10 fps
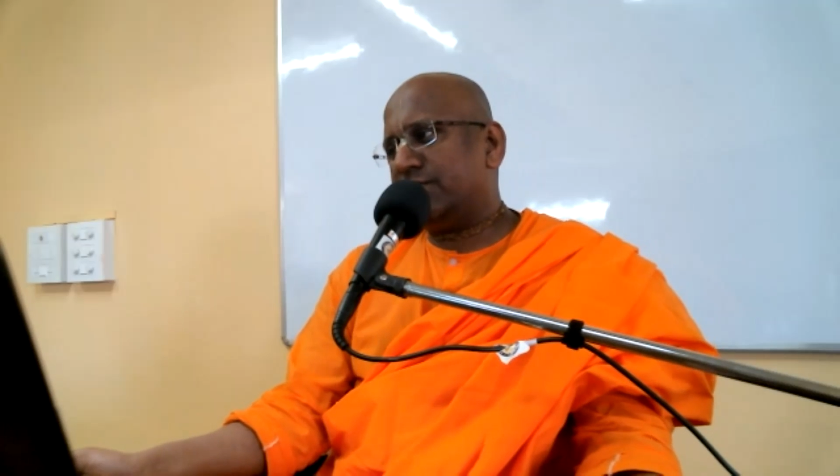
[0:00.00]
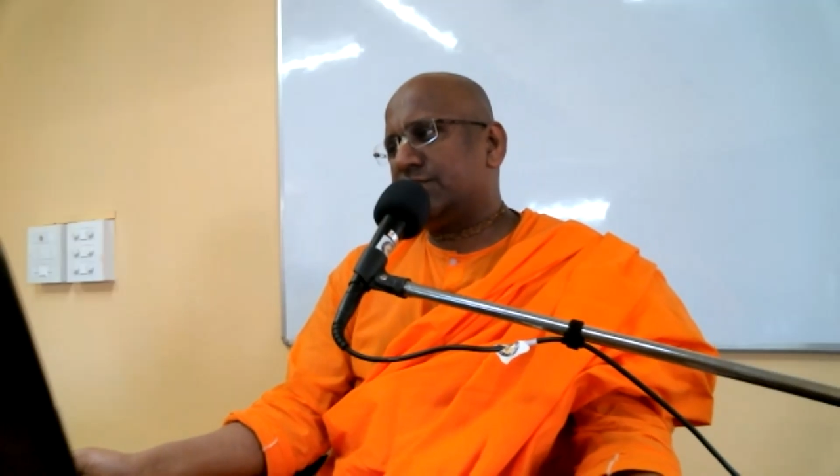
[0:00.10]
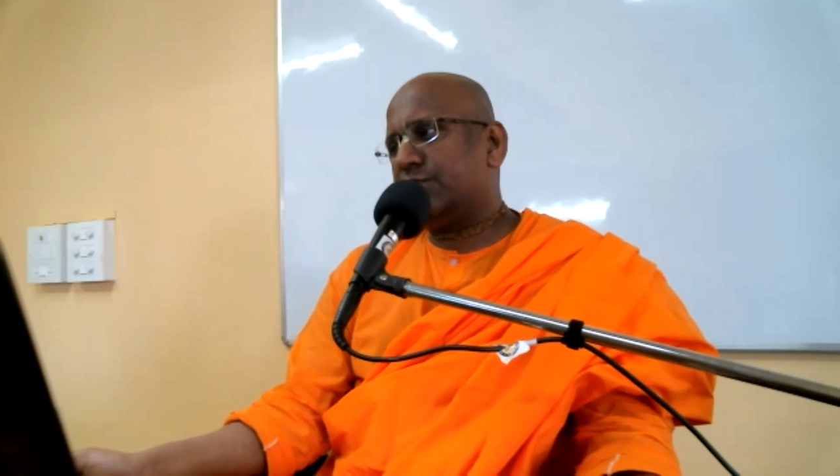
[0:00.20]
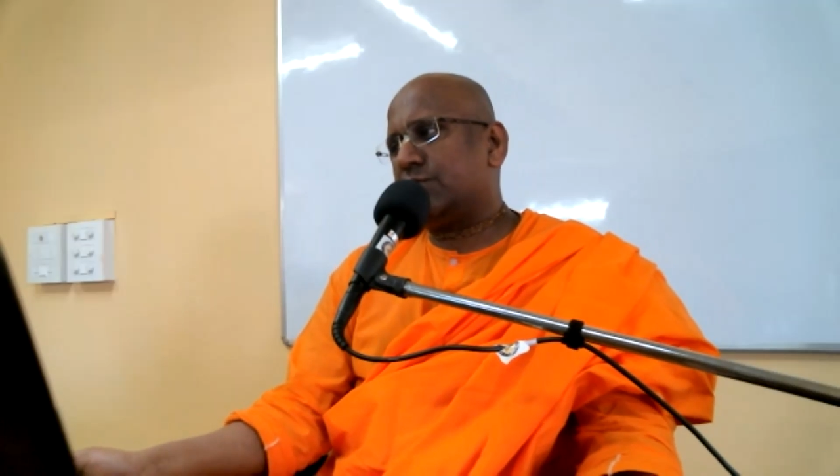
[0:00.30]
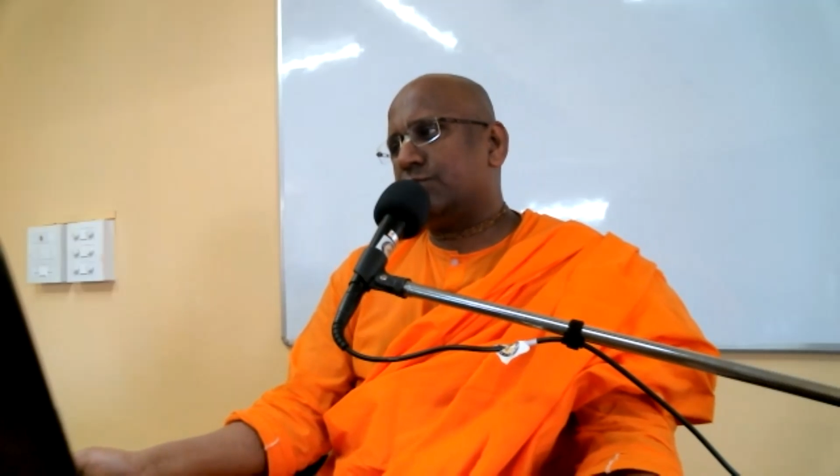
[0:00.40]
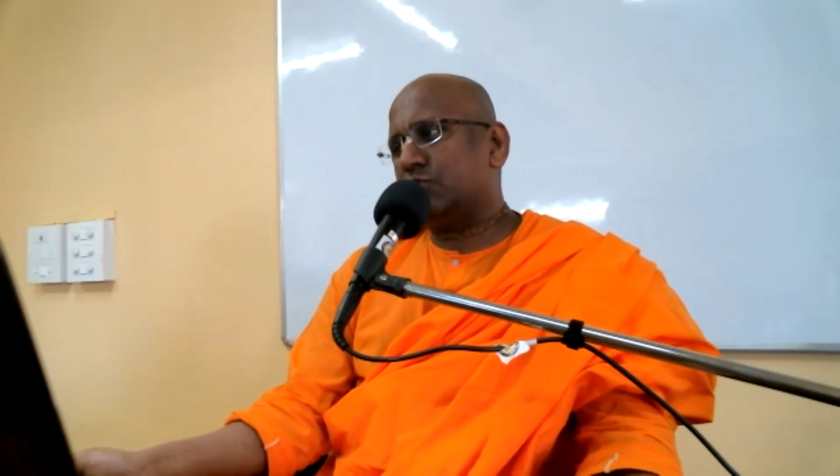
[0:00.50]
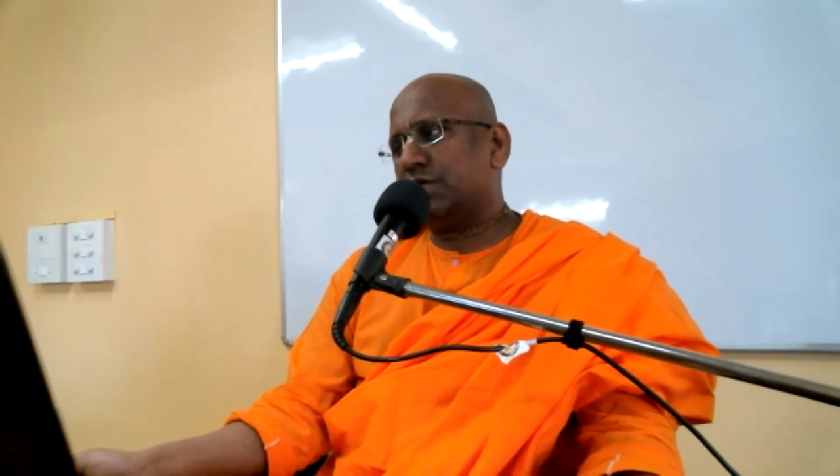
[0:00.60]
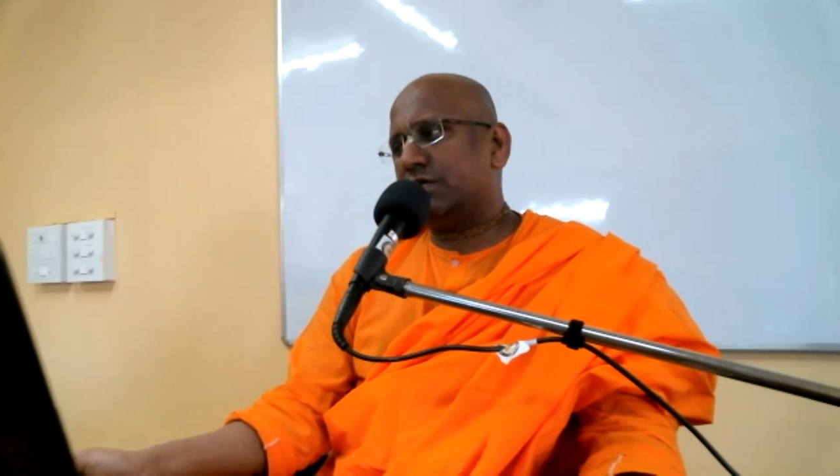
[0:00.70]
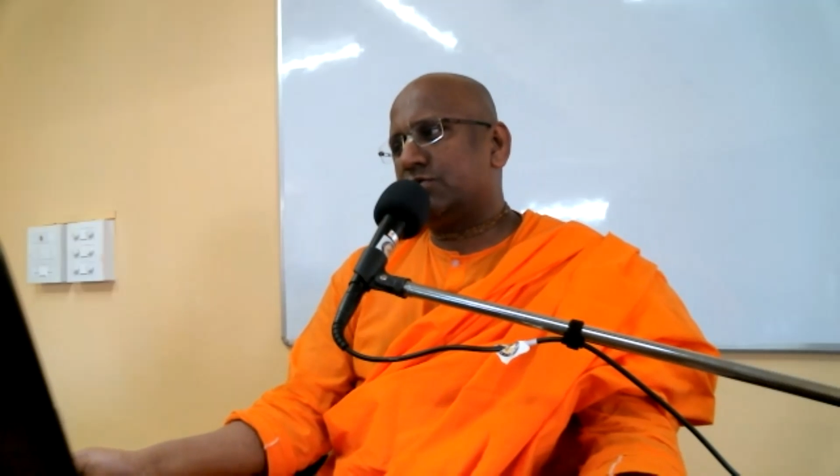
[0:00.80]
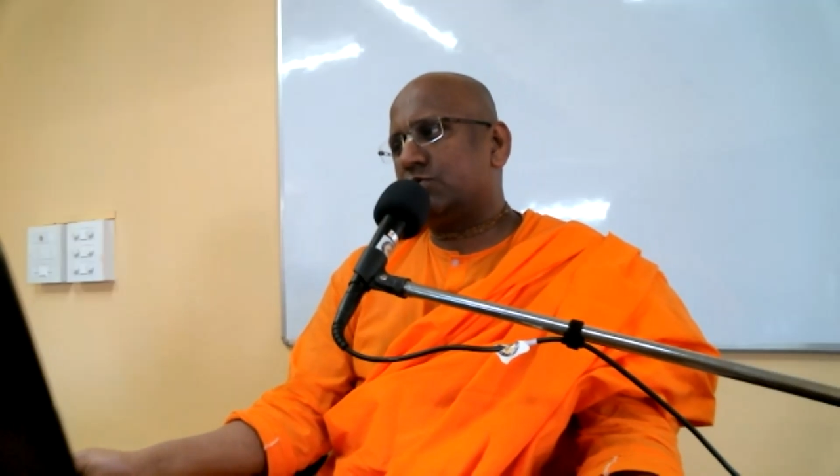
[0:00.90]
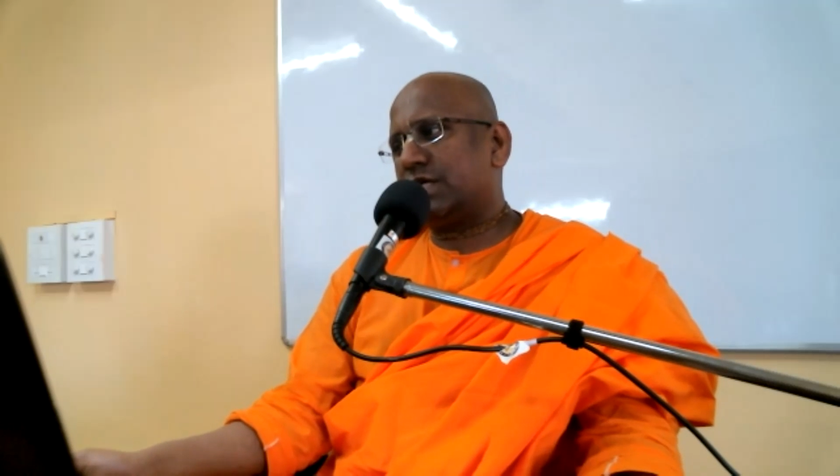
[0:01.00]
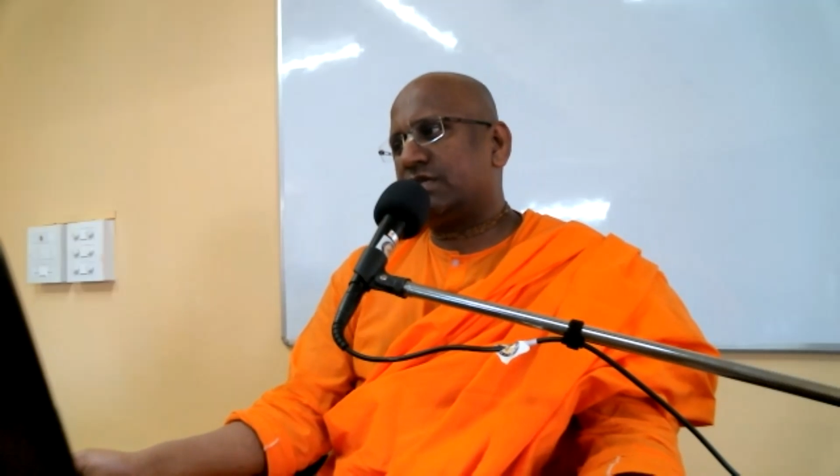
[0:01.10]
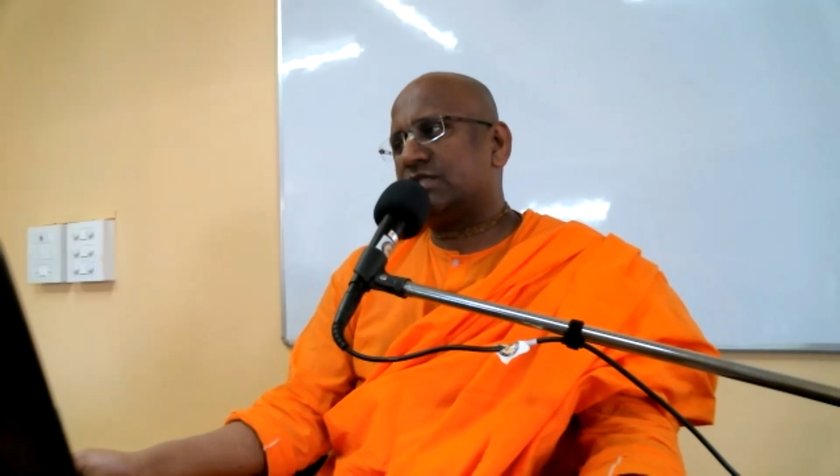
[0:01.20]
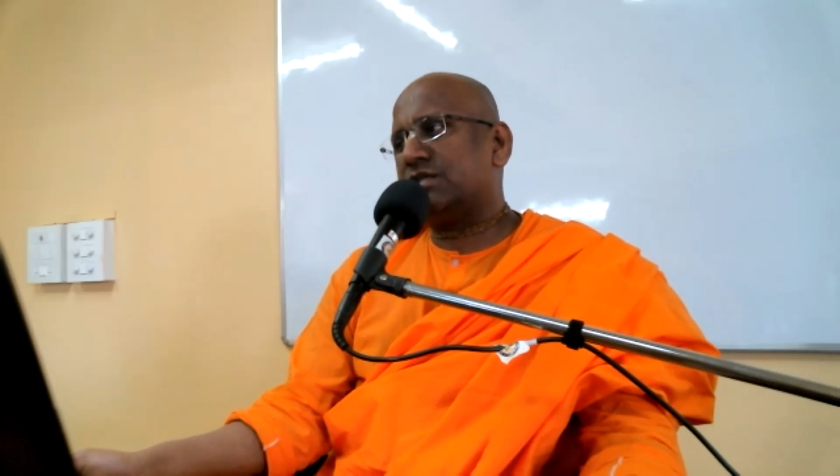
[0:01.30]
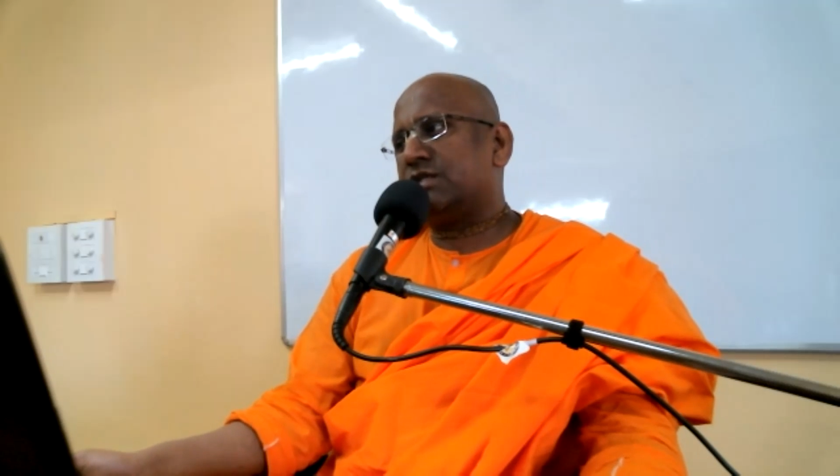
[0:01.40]
left for Puri to
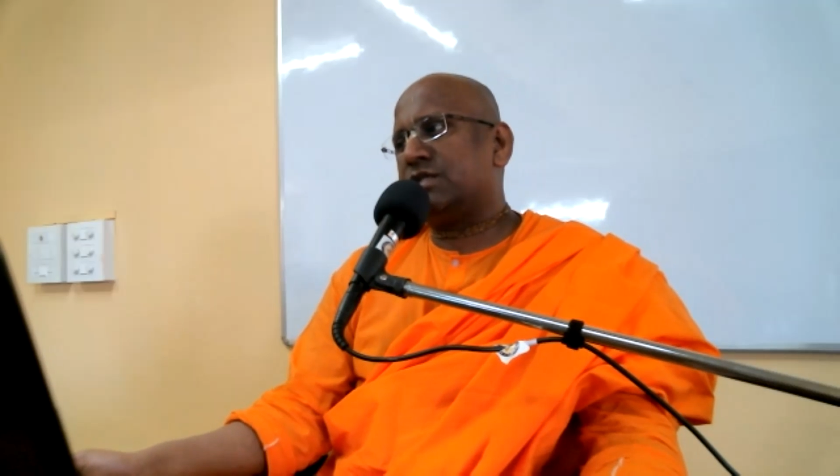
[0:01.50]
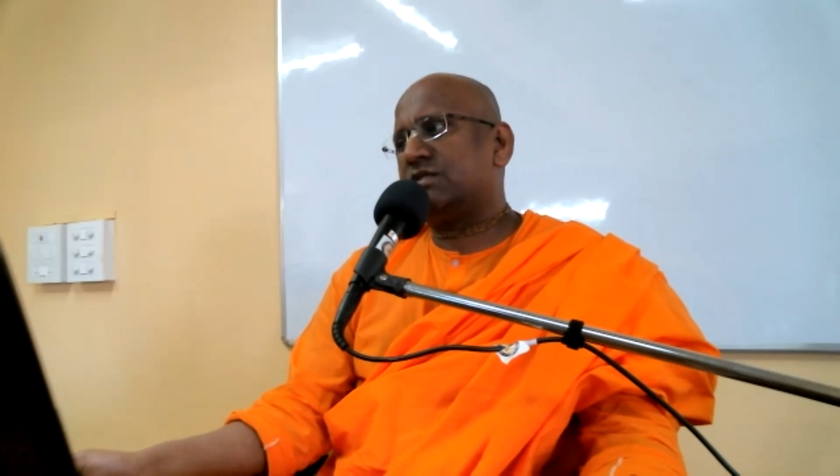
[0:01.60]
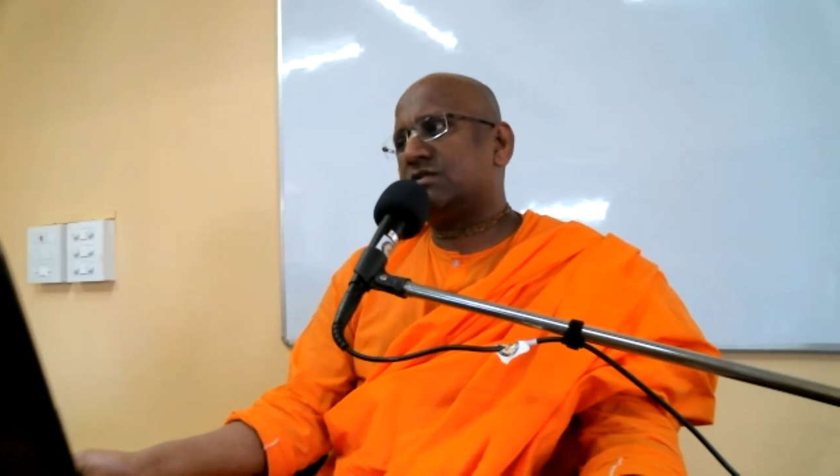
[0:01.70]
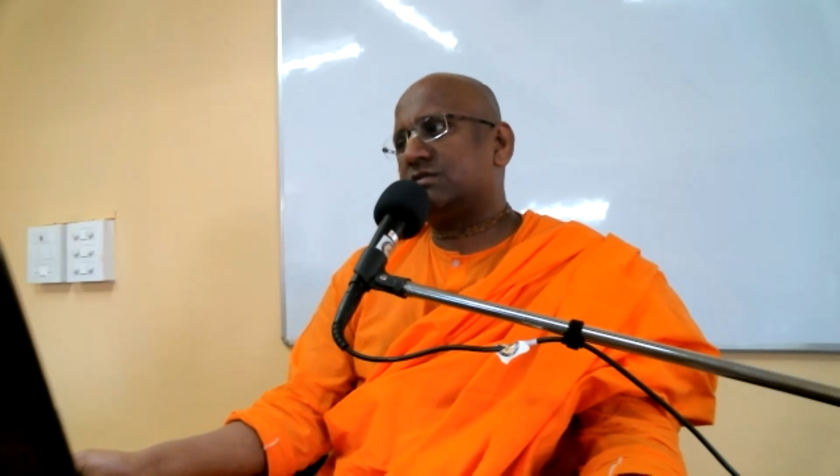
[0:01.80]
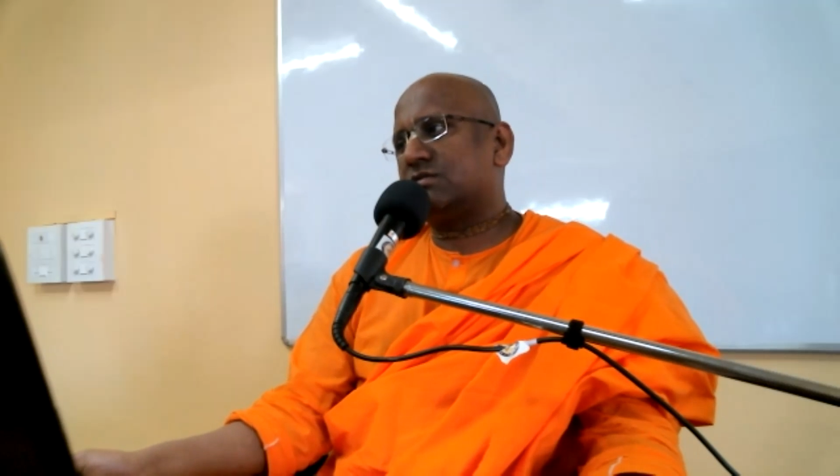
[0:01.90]
take sannyas.